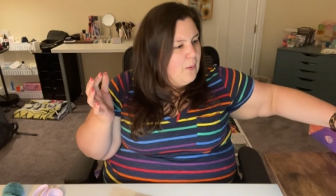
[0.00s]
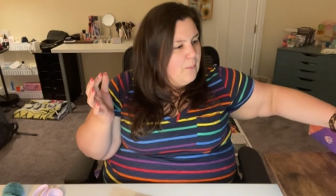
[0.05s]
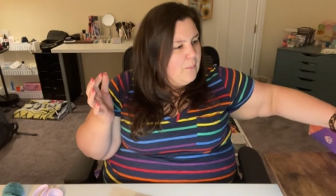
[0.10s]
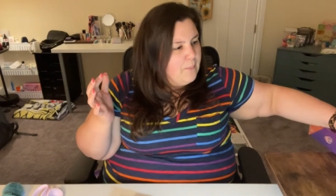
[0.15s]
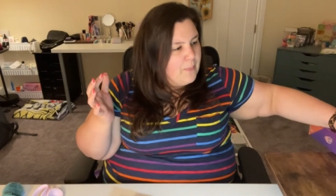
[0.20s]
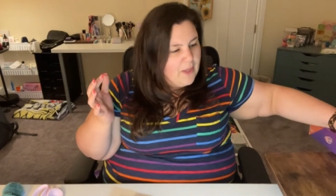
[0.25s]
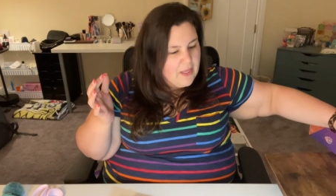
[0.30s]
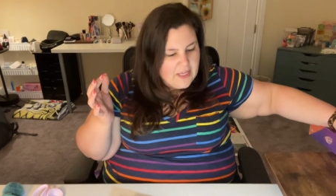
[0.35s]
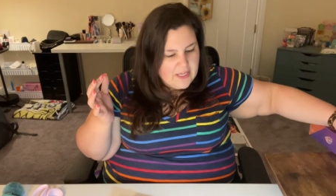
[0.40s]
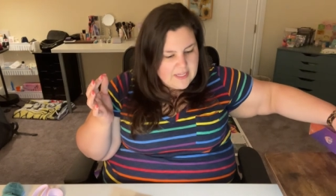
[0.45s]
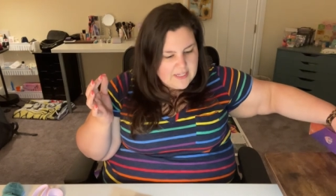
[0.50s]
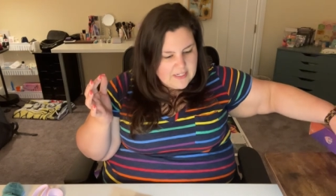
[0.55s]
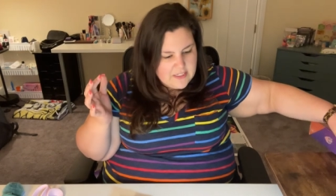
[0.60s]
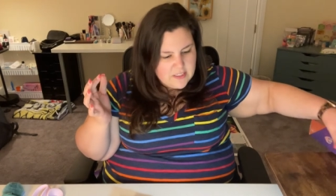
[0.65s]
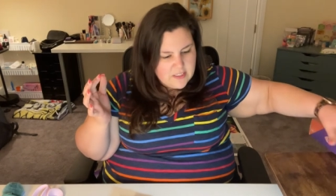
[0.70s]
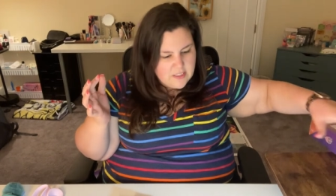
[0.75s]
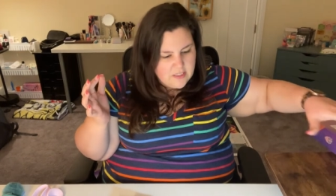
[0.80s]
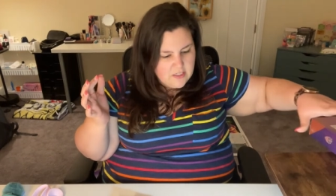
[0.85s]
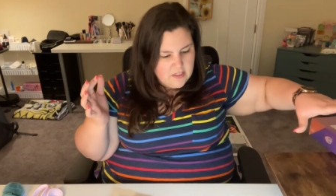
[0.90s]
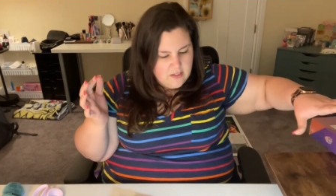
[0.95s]

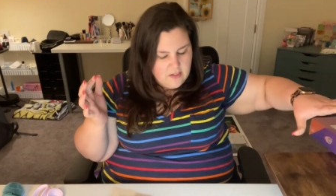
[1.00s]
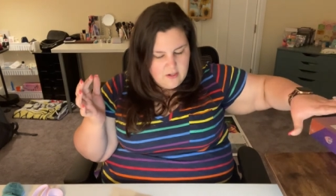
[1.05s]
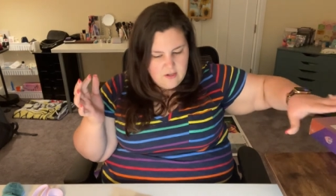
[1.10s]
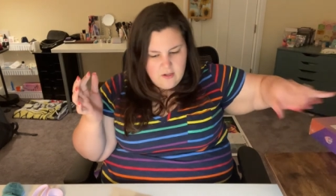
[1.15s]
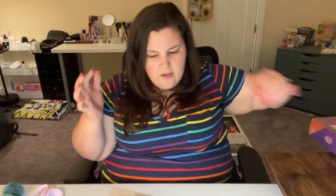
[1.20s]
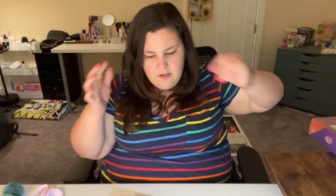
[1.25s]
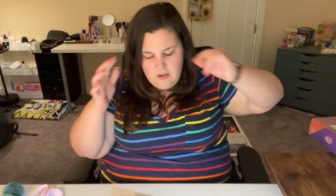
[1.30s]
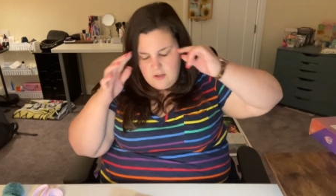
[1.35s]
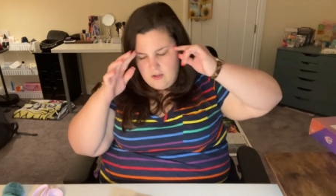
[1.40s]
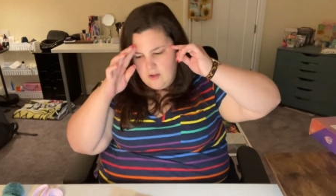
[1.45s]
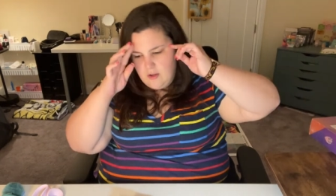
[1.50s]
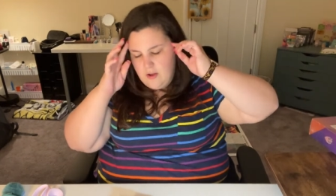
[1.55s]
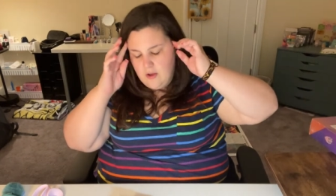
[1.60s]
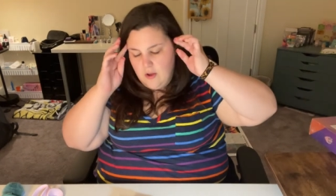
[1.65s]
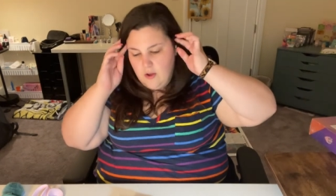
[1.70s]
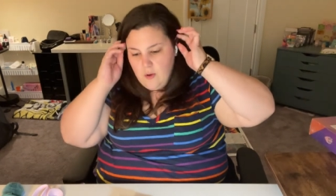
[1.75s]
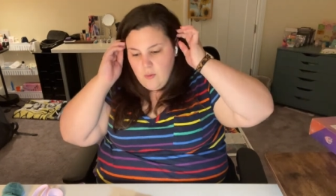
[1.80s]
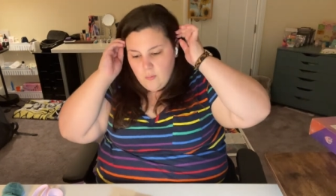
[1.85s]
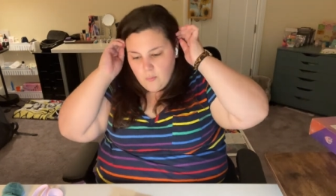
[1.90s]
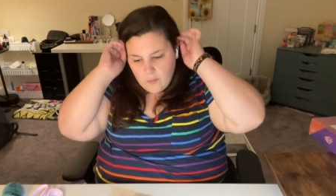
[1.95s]
But
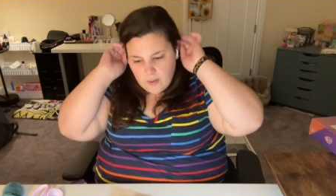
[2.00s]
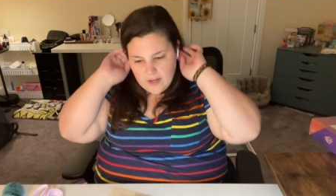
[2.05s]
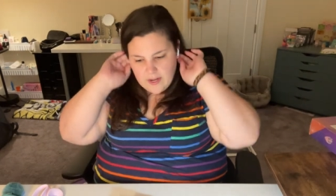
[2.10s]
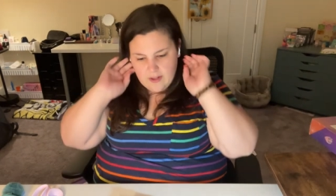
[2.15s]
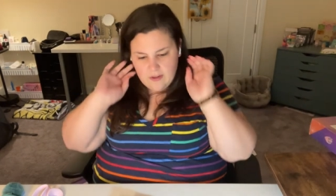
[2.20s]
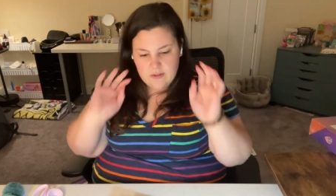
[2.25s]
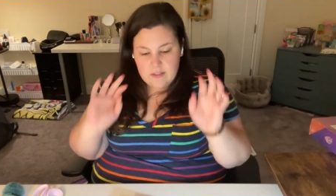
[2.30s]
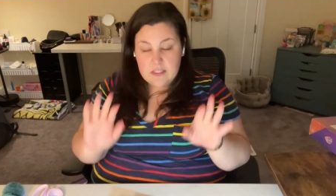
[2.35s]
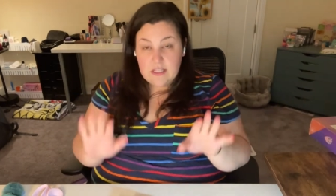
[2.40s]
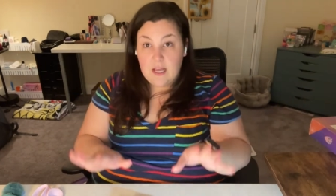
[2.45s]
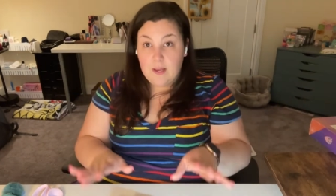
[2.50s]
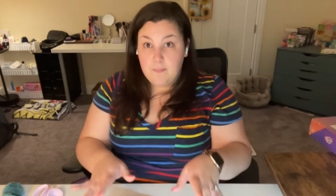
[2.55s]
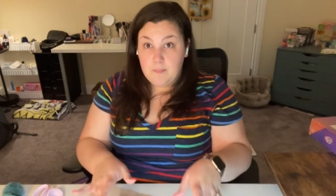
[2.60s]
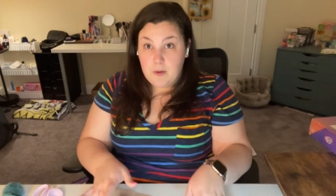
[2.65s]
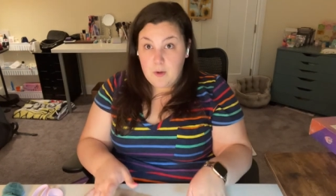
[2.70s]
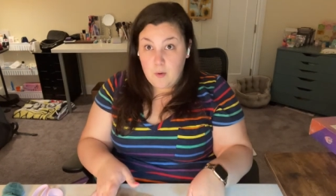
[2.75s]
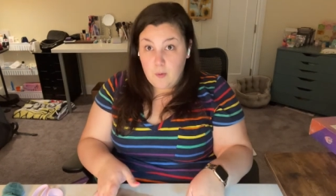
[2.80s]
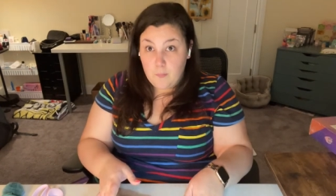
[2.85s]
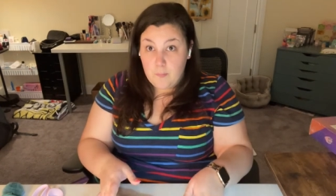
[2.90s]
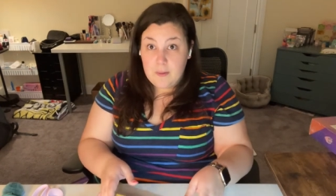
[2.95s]
what else? I'm
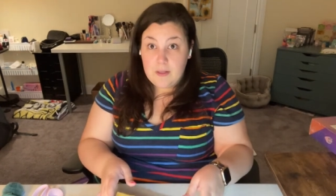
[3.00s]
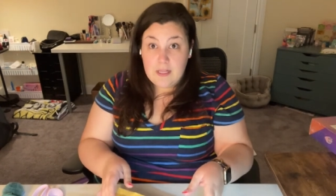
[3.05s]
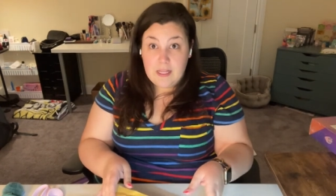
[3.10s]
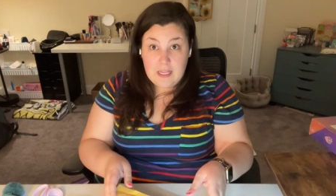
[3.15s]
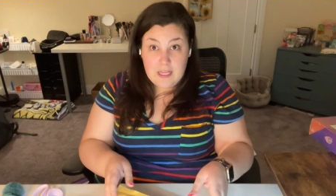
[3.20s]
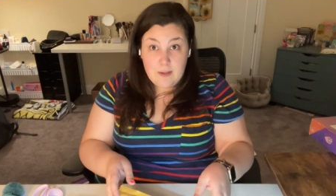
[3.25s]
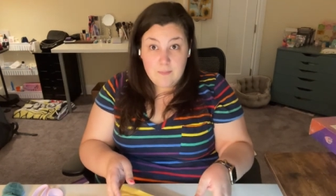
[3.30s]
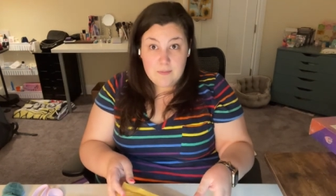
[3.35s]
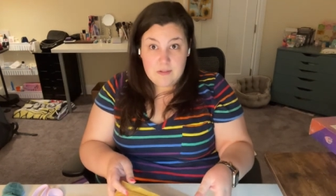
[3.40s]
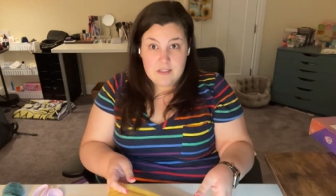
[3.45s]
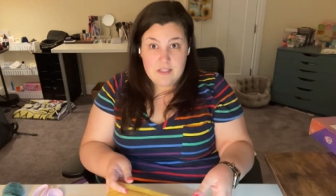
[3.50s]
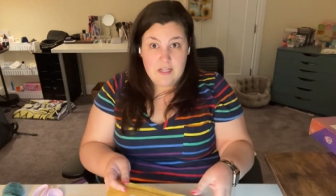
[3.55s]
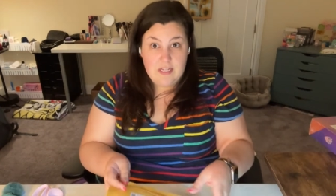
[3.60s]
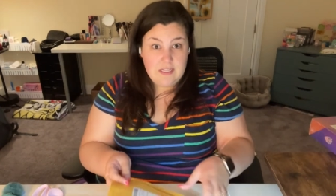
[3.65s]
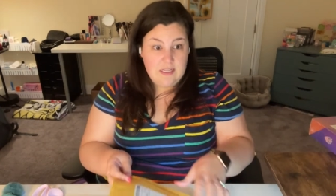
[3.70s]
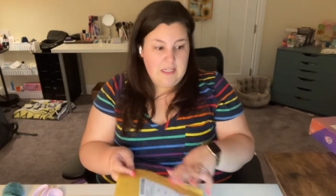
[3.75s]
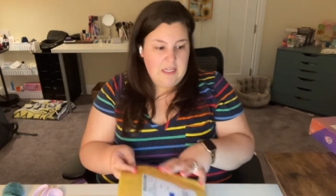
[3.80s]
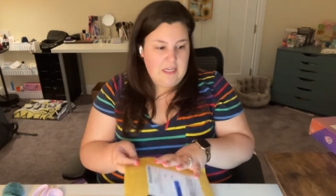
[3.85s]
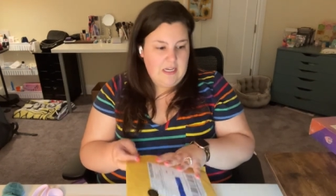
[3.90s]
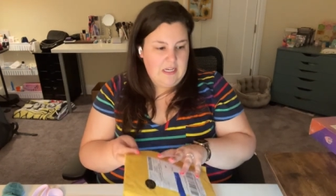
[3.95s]
gonna open the Amazon
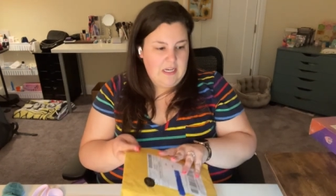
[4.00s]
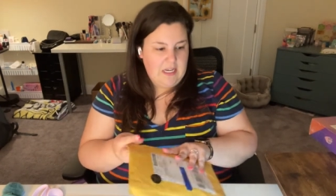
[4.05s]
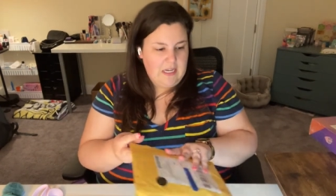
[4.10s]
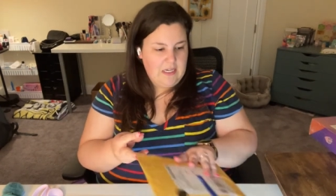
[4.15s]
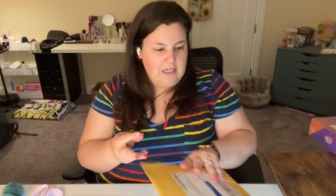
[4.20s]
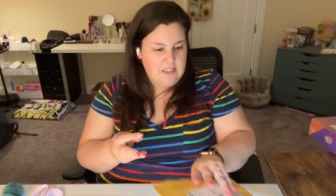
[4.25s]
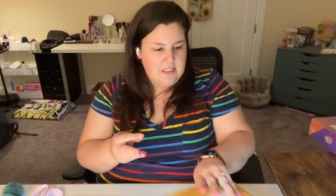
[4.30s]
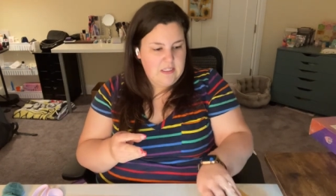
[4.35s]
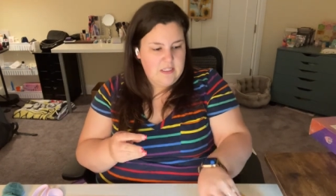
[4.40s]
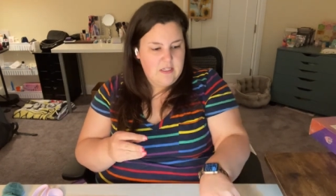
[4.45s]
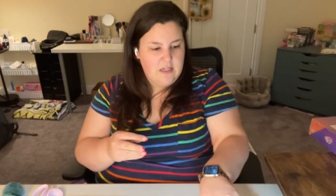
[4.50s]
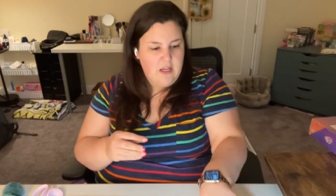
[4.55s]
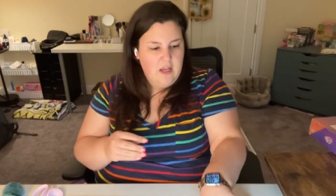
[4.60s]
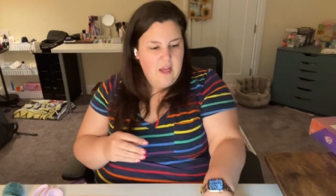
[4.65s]
thing next.